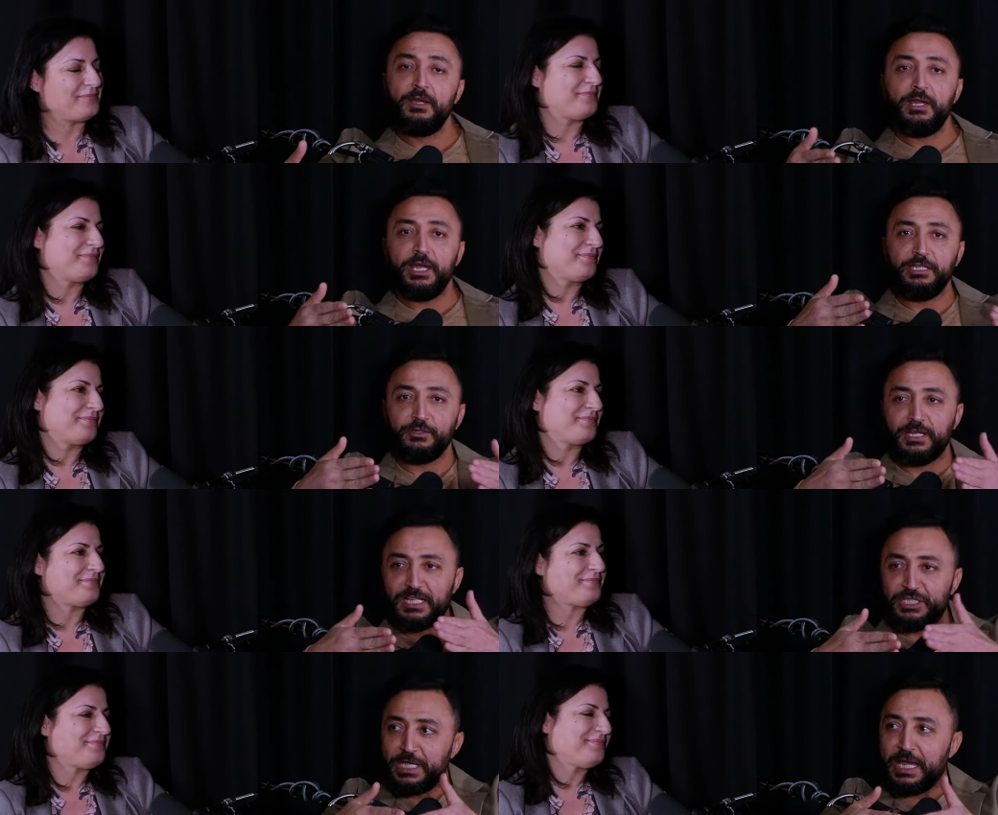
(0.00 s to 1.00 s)
Speaker 1: and you kind
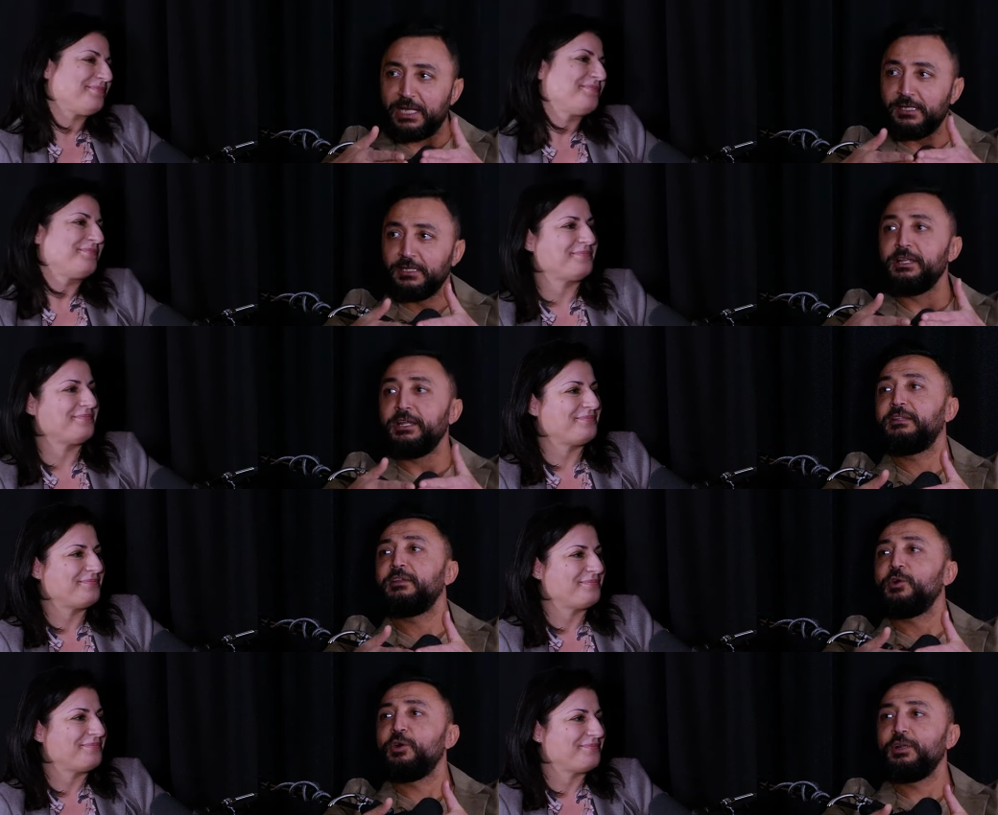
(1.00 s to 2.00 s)
of channeled it
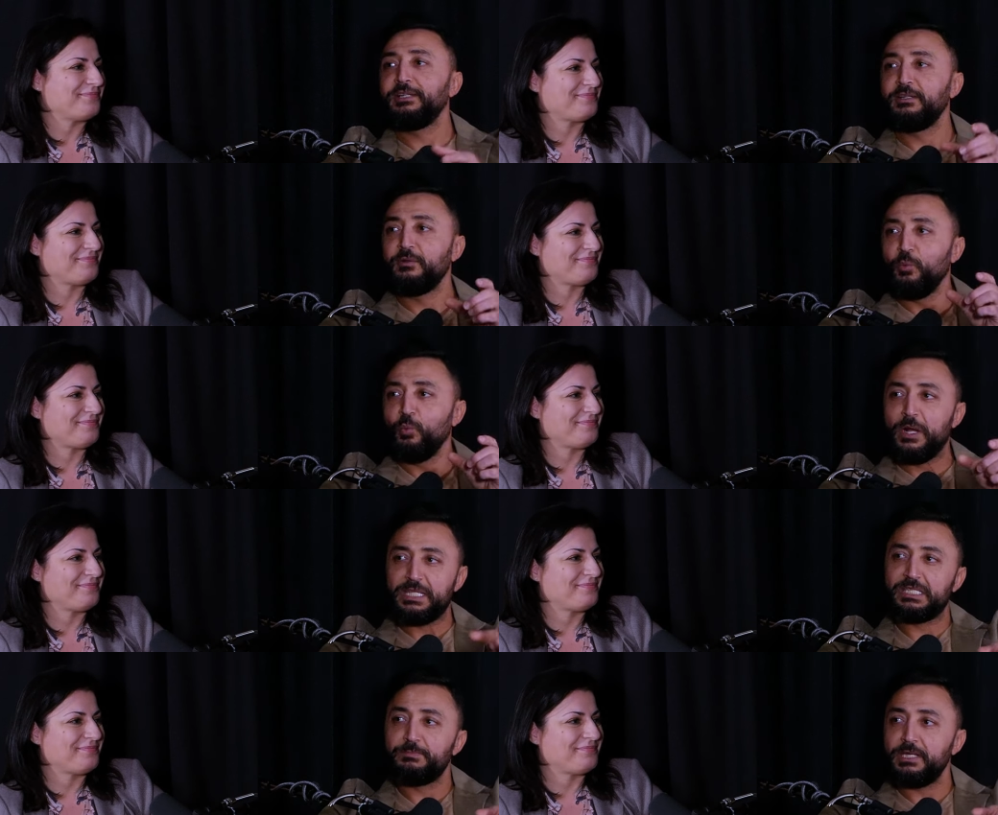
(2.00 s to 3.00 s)
all in one
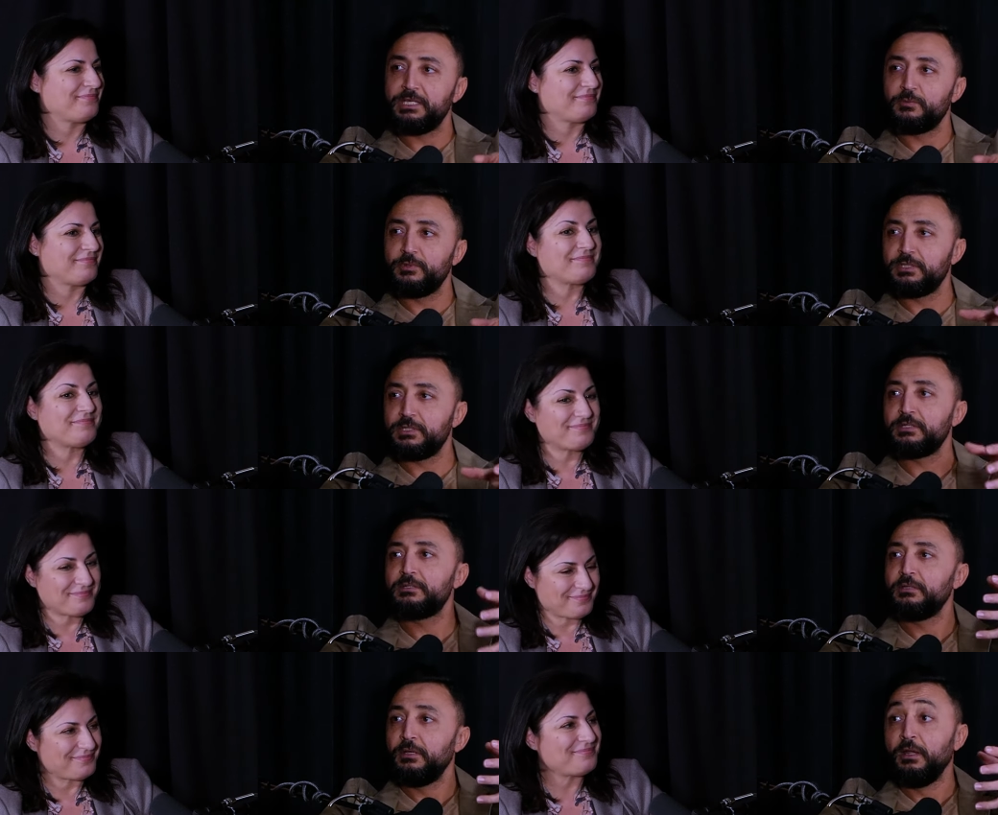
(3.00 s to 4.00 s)
space, which
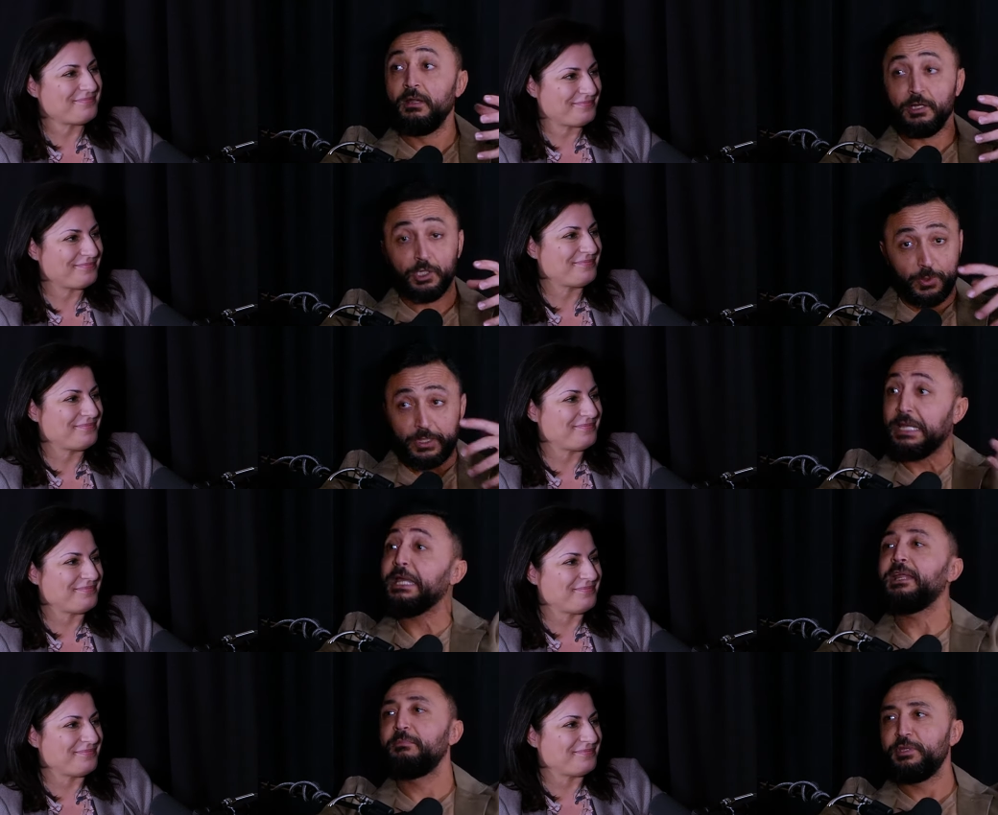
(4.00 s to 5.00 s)
is
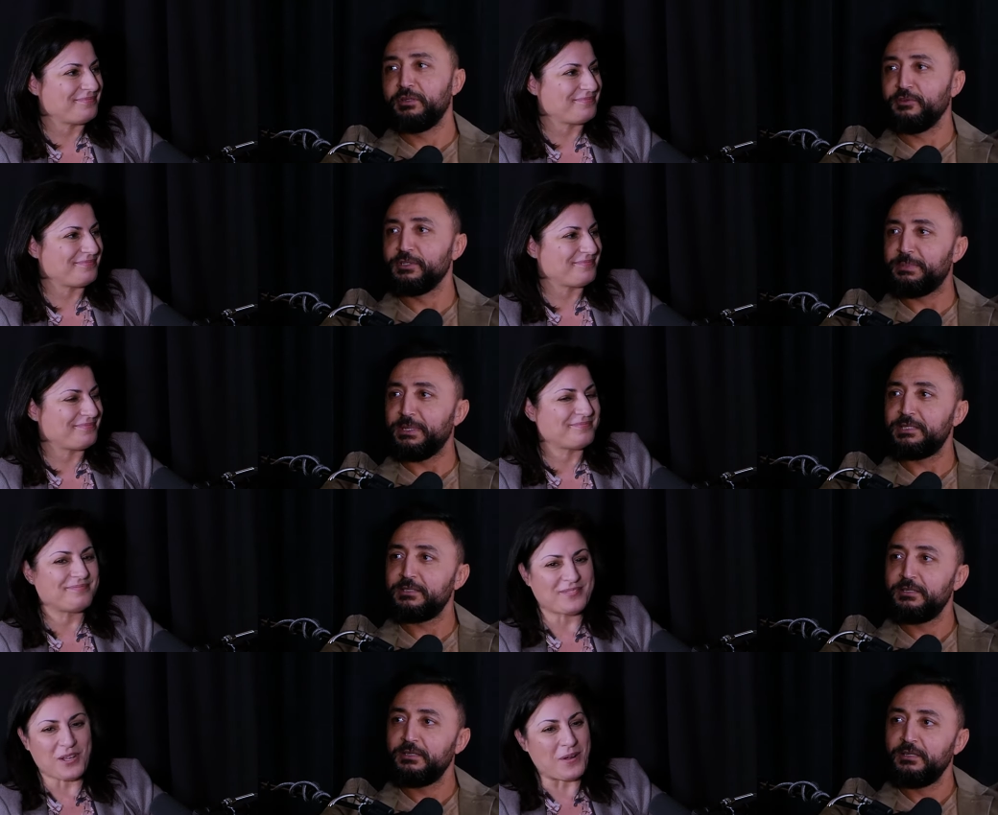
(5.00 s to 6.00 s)
creating beautiful space.
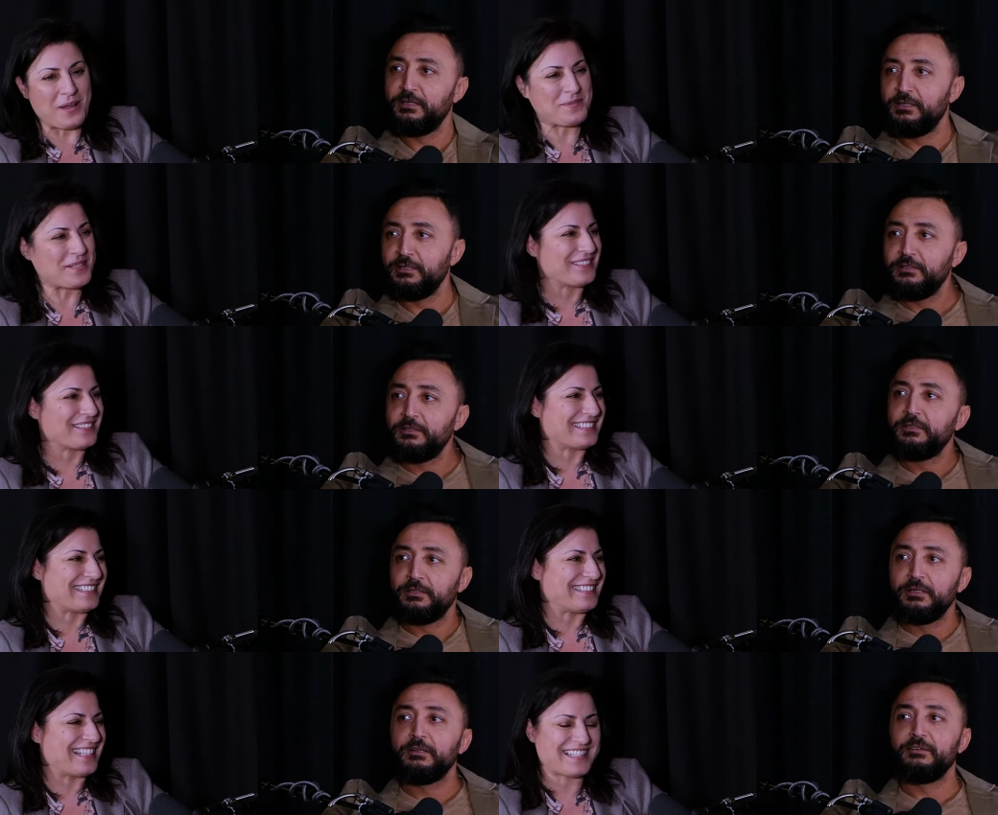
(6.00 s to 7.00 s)
Speaker 2: Oh,
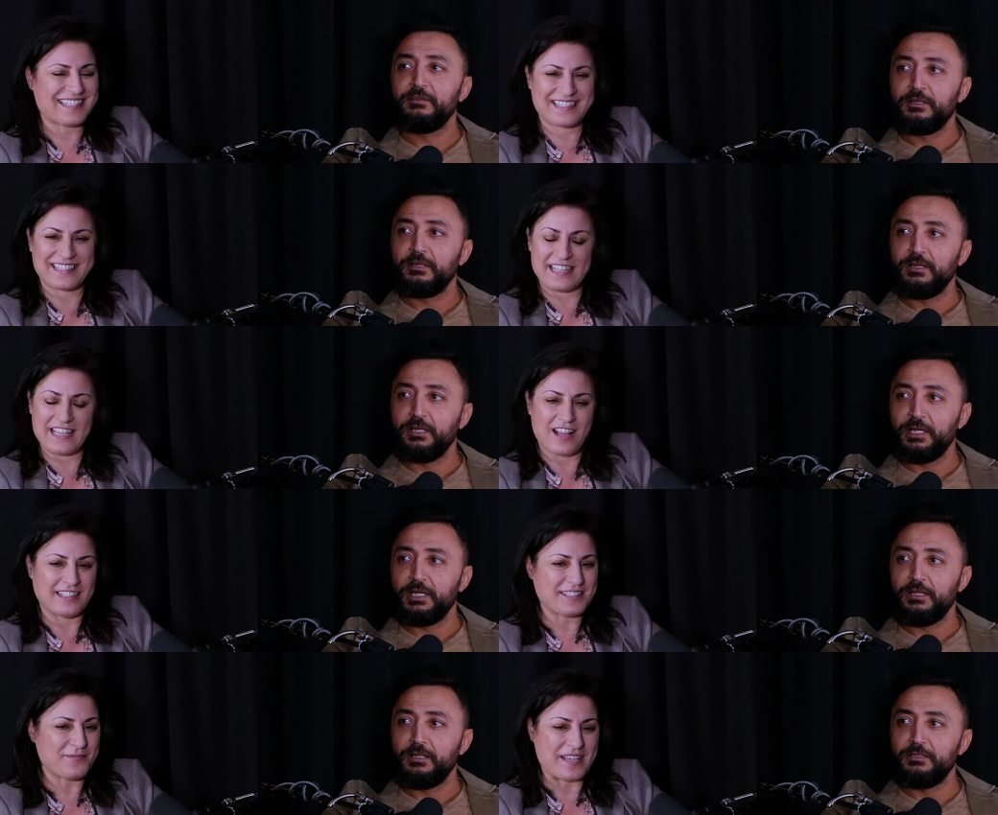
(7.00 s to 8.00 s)
absolutely. It's the
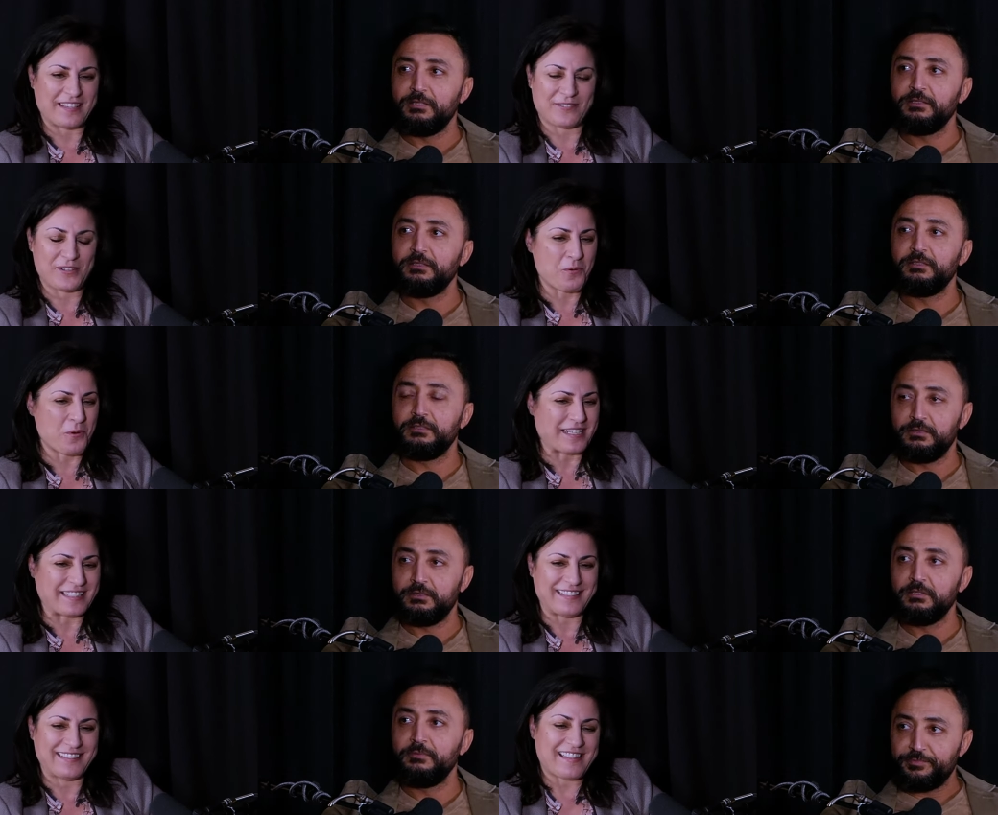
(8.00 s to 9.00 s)
ultimate
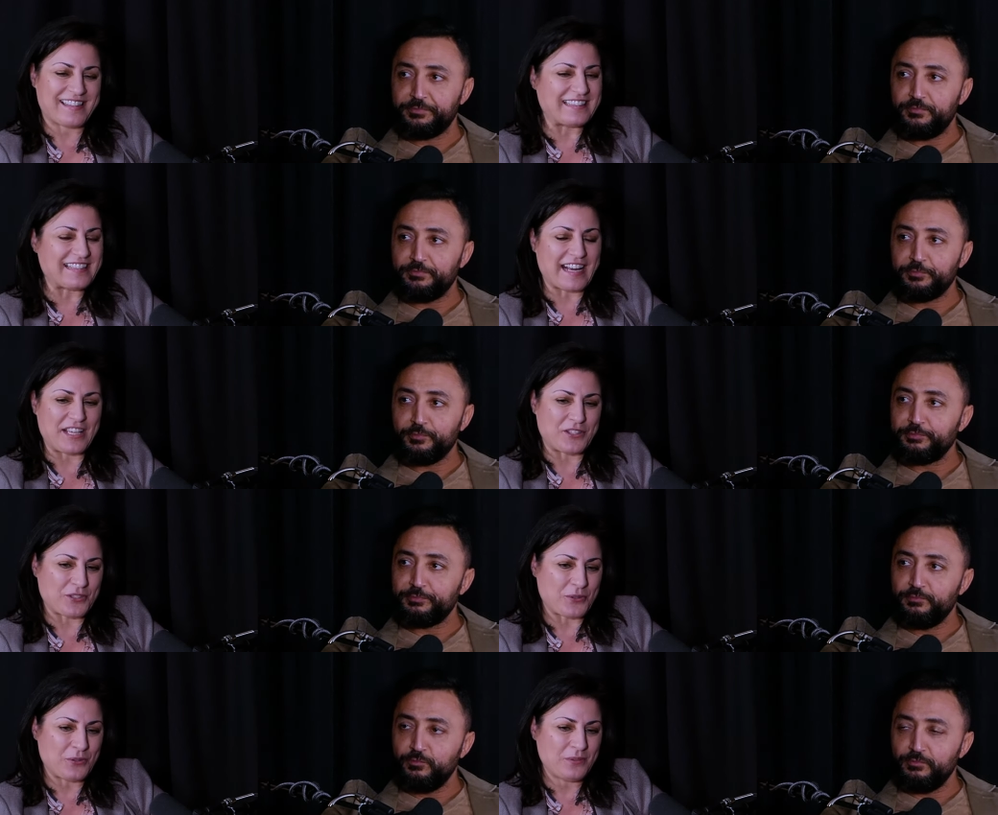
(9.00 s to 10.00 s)
rewarding thing that I
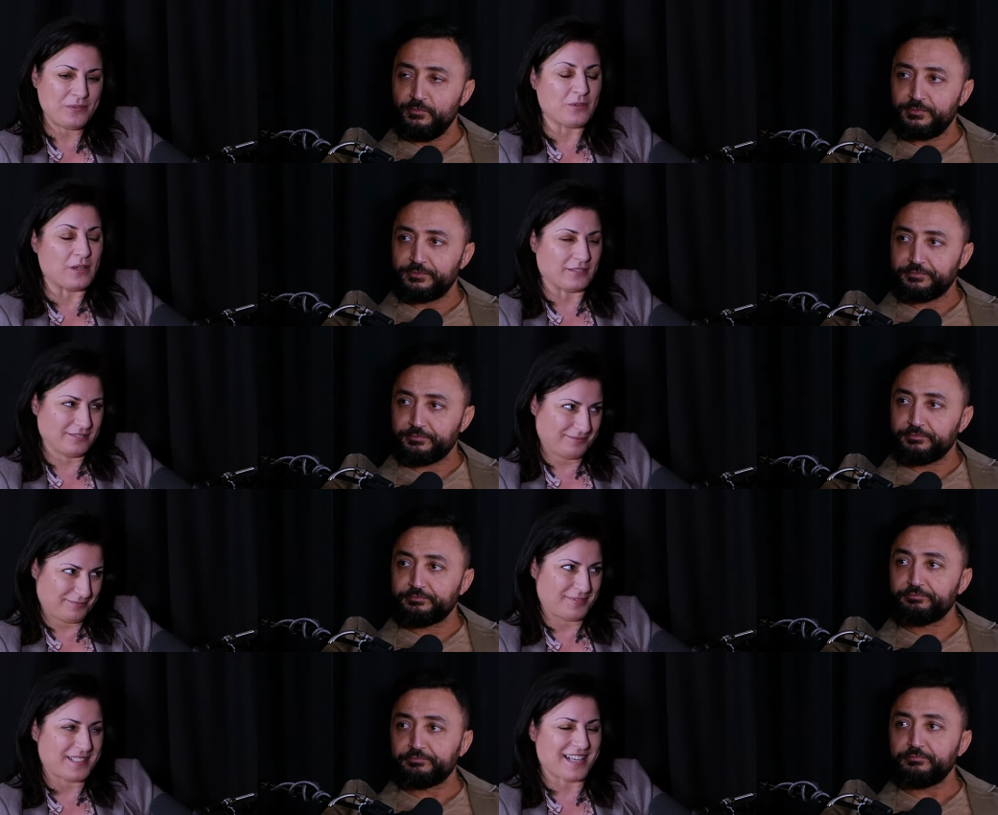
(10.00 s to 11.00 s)
do. Well,
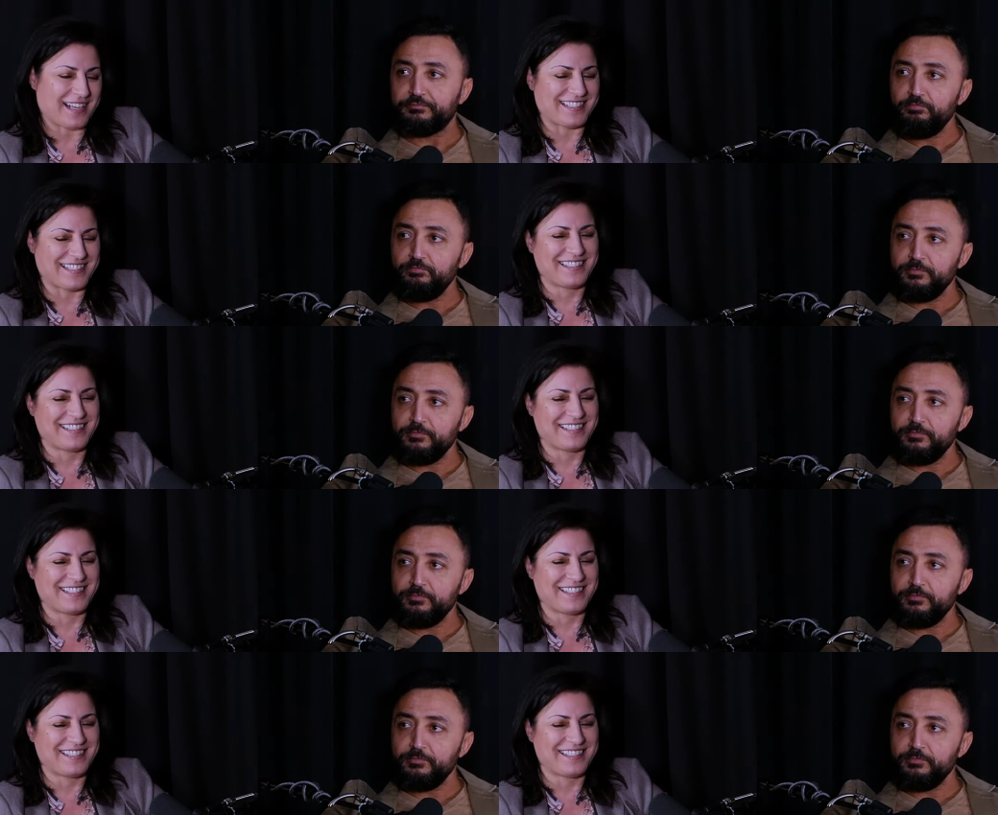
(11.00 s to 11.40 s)
besides,